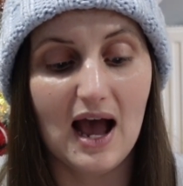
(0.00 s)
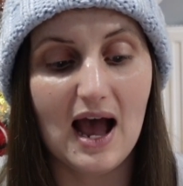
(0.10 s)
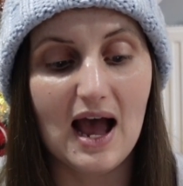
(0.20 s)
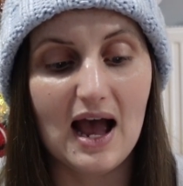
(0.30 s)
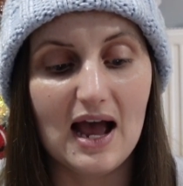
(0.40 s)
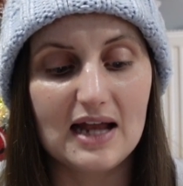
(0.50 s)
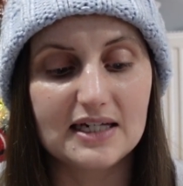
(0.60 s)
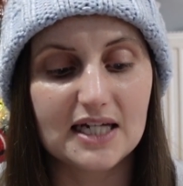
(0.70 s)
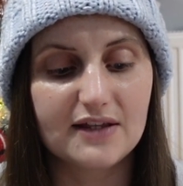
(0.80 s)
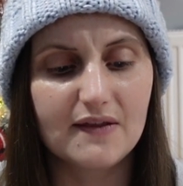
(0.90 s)

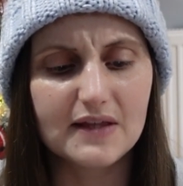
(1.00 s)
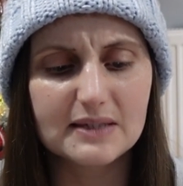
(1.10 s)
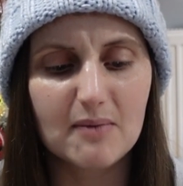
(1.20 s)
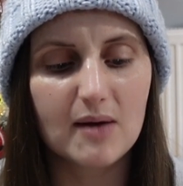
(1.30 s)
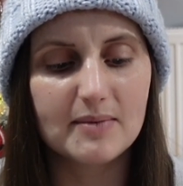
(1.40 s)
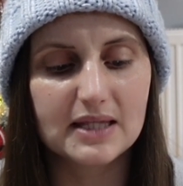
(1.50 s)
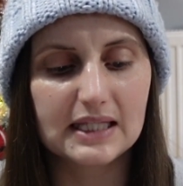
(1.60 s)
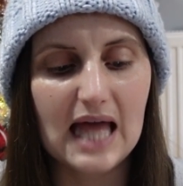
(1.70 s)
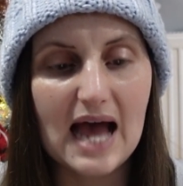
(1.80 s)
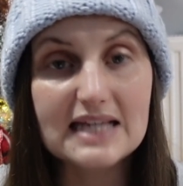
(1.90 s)
And I think this might be
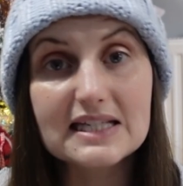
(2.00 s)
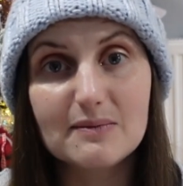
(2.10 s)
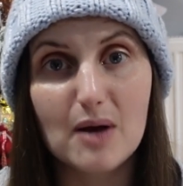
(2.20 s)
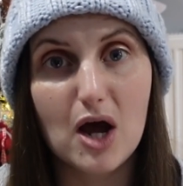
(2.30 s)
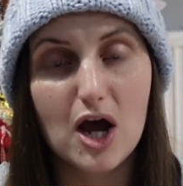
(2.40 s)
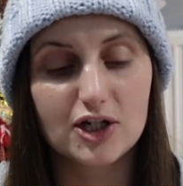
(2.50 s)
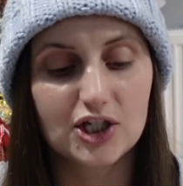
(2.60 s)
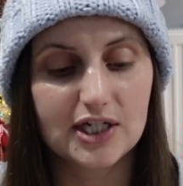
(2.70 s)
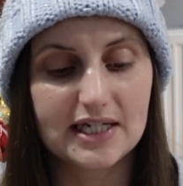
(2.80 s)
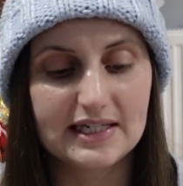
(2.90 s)
the last
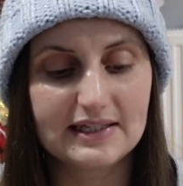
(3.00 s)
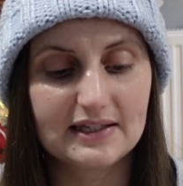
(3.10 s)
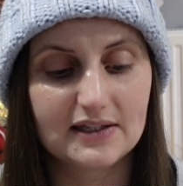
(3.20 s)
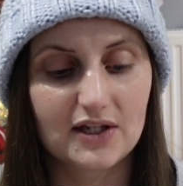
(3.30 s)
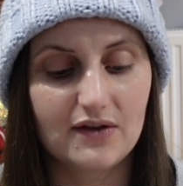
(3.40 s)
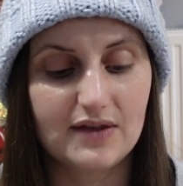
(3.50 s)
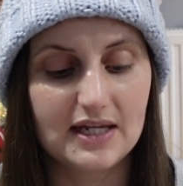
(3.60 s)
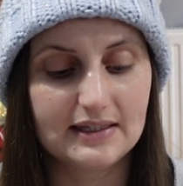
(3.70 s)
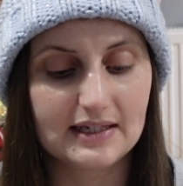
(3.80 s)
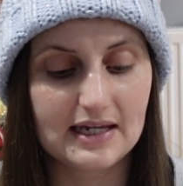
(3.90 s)
purchase. So
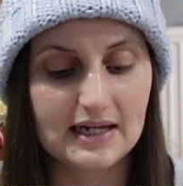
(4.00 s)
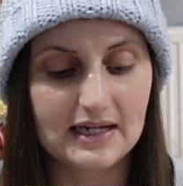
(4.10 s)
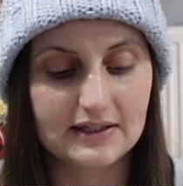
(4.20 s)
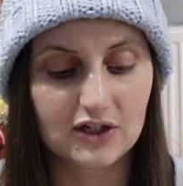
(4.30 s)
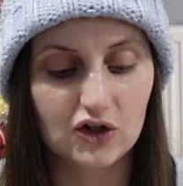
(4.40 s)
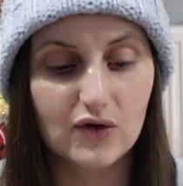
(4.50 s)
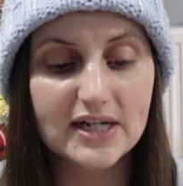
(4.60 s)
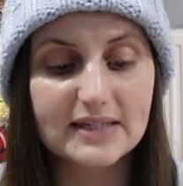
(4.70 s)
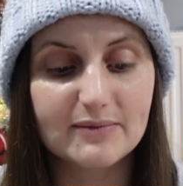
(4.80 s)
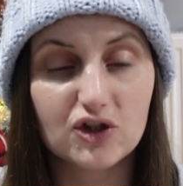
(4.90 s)
this is
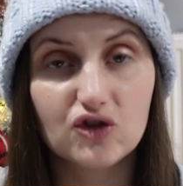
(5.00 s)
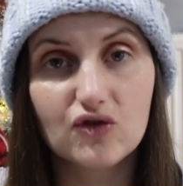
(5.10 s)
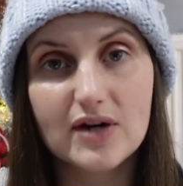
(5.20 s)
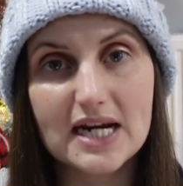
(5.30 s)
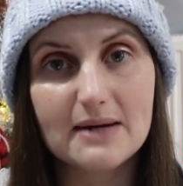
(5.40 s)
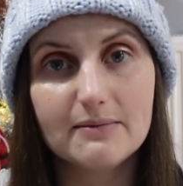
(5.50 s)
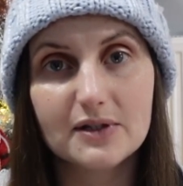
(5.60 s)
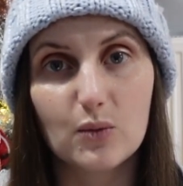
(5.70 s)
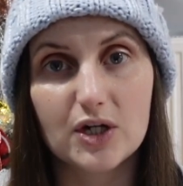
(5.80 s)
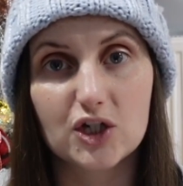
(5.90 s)
Christmas
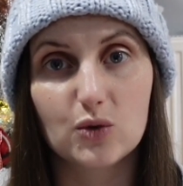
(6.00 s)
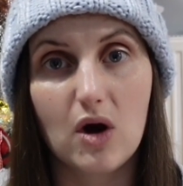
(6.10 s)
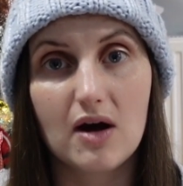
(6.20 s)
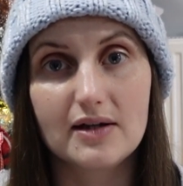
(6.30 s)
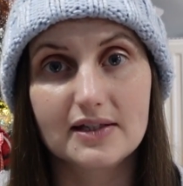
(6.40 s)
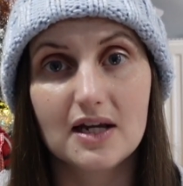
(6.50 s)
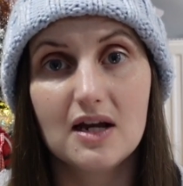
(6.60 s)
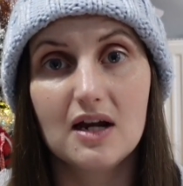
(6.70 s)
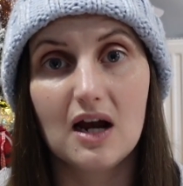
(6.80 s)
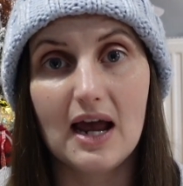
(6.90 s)
Dreams, which was
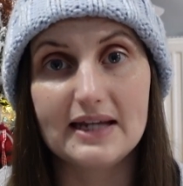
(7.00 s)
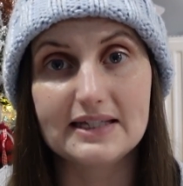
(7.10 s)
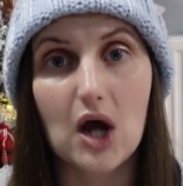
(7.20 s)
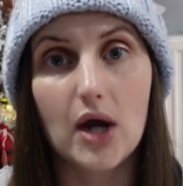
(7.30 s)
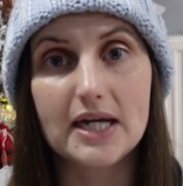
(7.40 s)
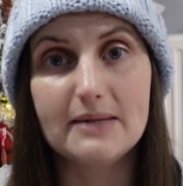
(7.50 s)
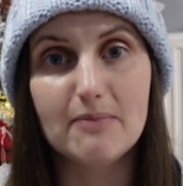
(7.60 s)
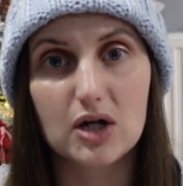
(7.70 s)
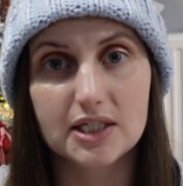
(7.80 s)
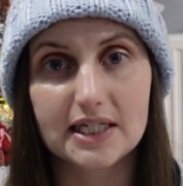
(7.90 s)
a Tiny
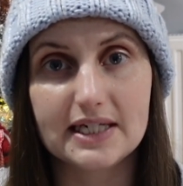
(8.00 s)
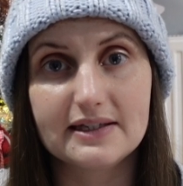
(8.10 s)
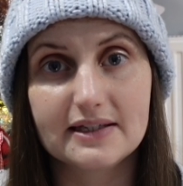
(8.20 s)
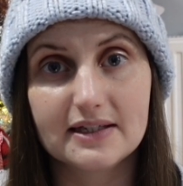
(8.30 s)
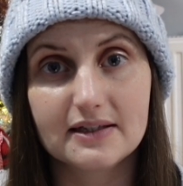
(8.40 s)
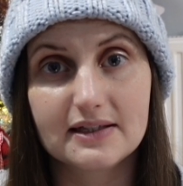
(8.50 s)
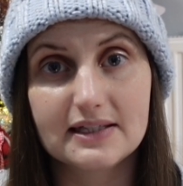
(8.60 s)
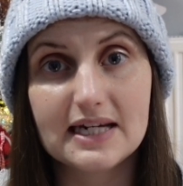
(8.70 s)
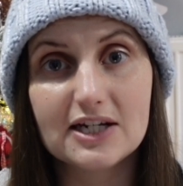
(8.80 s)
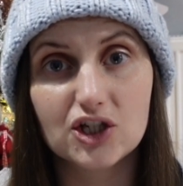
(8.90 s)
Modernist
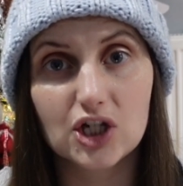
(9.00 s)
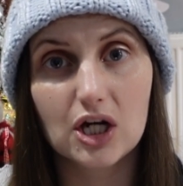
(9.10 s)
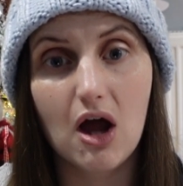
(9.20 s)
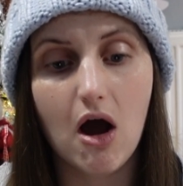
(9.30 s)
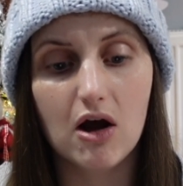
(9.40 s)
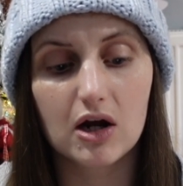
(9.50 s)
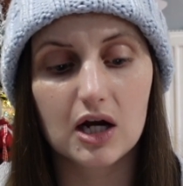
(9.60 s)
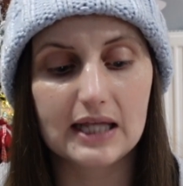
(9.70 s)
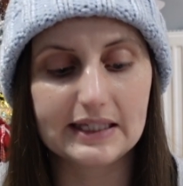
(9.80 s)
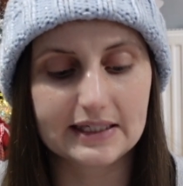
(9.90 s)
stitch
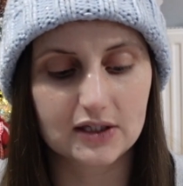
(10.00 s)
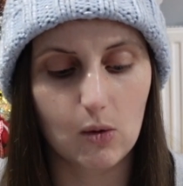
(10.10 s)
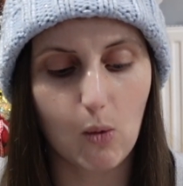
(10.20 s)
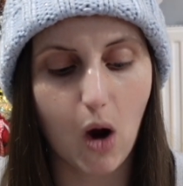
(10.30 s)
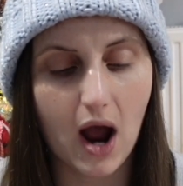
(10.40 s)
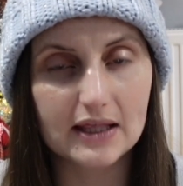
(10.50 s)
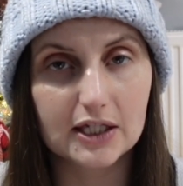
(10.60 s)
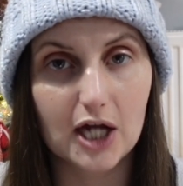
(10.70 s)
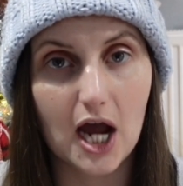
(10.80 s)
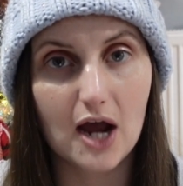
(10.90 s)
along a little
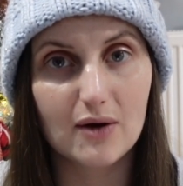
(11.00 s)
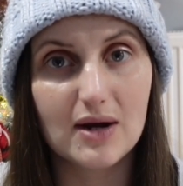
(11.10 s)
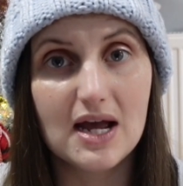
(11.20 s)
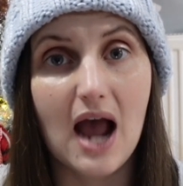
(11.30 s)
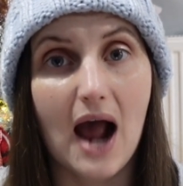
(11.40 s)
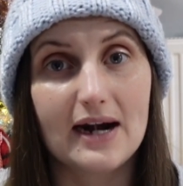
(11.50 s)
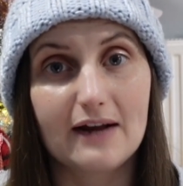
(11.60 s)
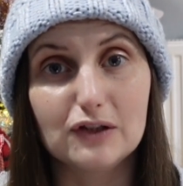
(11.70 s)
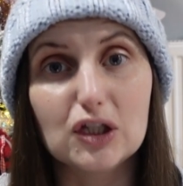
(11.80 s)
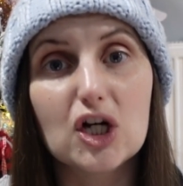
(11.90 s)
while ago, and
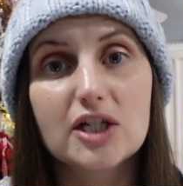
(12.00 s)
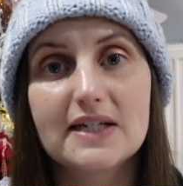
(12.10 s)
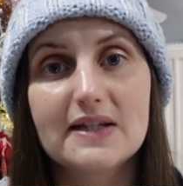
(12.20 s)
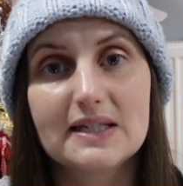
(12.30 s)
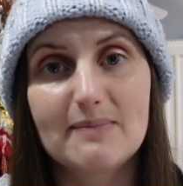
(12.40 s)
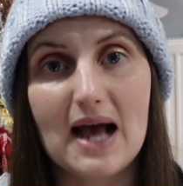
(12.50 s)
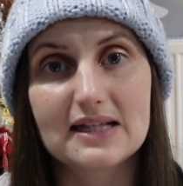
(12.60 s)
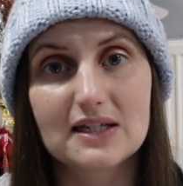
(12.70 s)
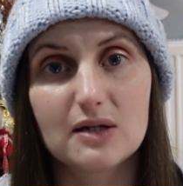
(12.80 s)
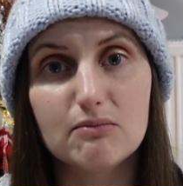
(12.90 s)
I've looked at this
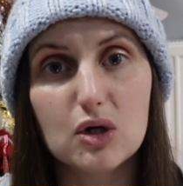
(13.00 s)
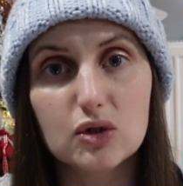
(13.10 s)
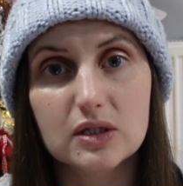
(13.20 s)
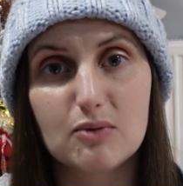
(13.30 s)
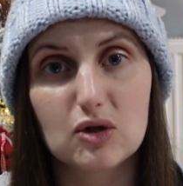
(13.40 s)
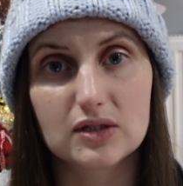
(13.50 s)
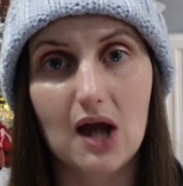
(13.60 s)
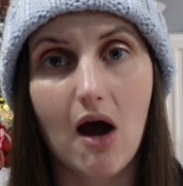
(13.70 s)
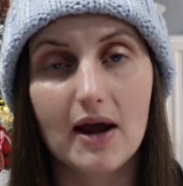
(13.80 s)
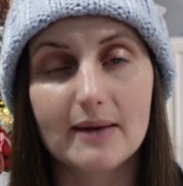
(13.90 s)
pattern multiple
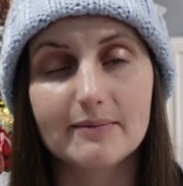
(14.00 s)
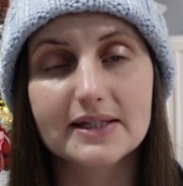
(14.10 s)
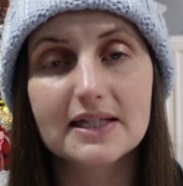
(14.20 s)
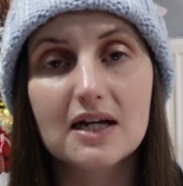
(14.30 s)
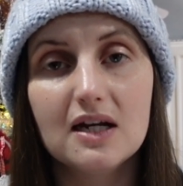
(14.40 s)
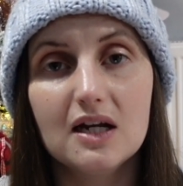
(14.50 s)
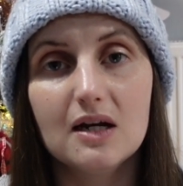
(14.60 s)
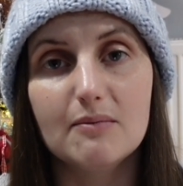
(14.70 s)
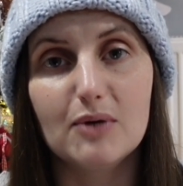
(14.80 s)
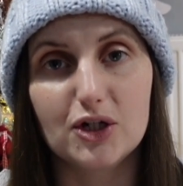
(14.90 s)
times
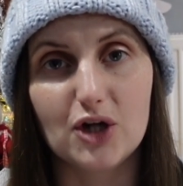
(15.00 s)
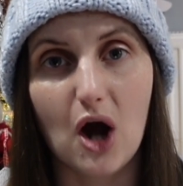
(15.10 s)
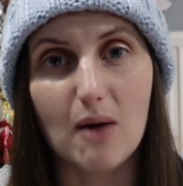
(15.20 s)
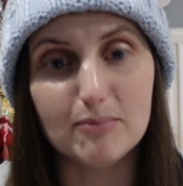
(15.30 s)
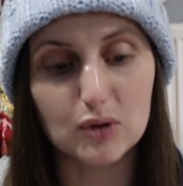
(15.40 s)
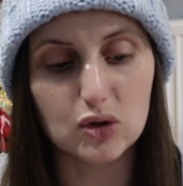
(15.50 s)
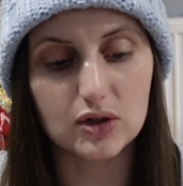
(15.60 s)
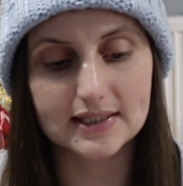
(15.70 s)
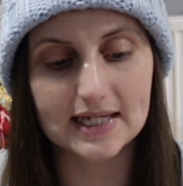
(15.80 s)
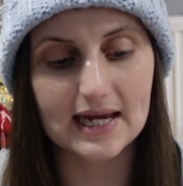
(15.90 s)
but not
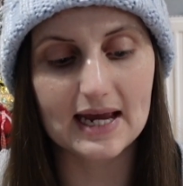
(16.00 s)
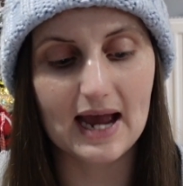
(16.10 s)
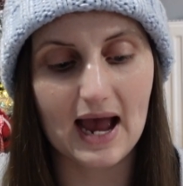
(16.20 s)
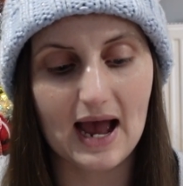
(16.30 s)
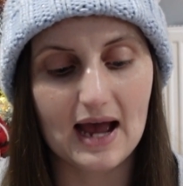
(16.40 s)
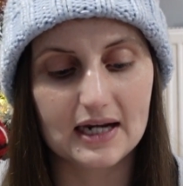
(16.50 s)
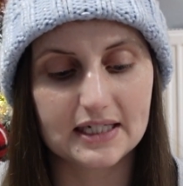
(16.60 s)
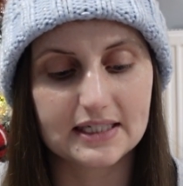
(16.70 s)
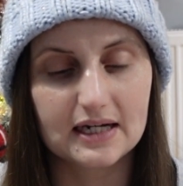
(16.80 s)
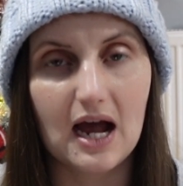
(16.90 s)
bought it,
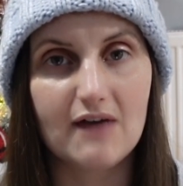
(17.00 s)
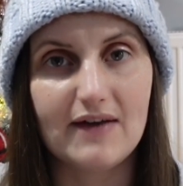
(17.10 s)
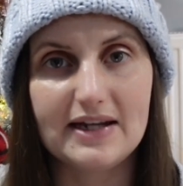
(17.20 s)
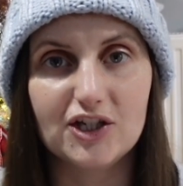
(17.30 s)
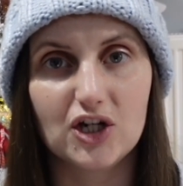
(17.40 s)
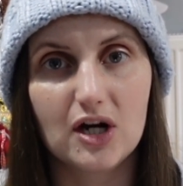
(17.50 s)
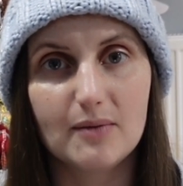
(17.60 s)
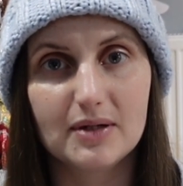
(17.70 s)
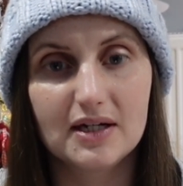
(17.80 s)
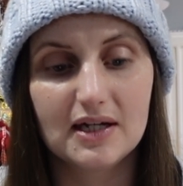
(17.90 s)
and I've ended
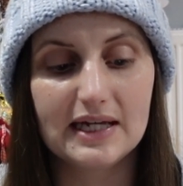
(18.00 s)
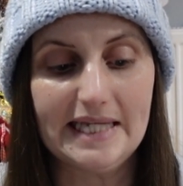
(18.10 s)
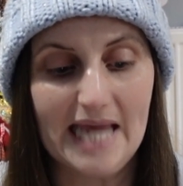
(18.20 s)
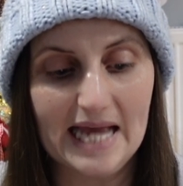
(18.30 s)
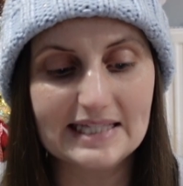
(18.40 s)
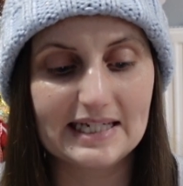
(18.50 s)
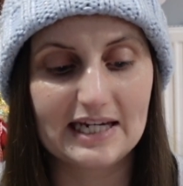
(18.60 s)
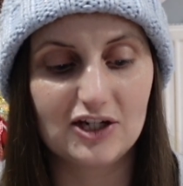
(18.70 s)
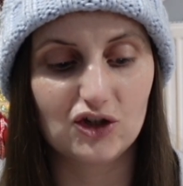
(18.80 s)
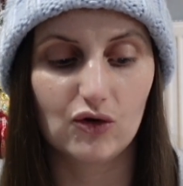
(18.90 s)
up
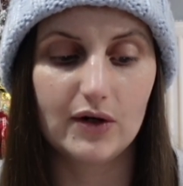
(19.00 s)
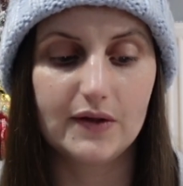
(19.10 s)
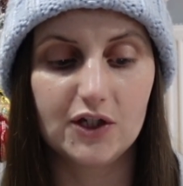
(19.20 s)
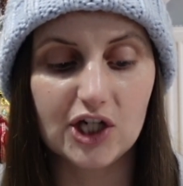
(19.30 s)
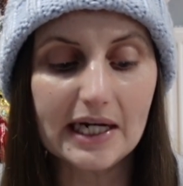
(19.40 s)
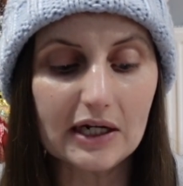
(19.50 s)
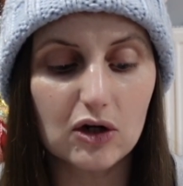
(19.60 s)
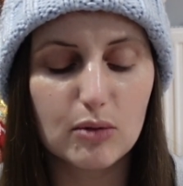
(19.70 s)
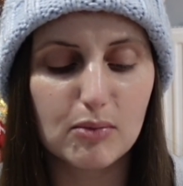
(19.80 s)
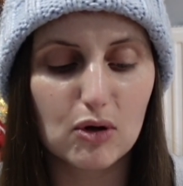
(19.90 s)
getting it during the
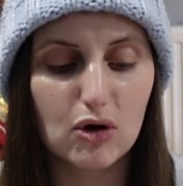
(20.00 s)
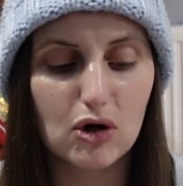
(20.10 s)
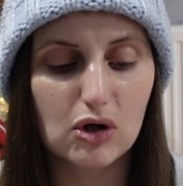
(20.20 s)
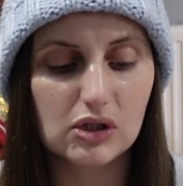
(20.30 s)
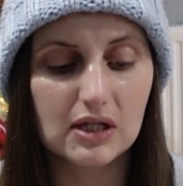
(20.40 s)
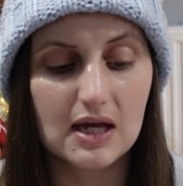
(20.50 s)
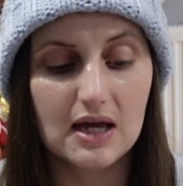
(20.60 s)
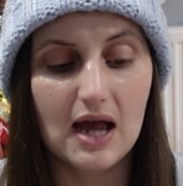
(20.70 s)
Jingle Ball.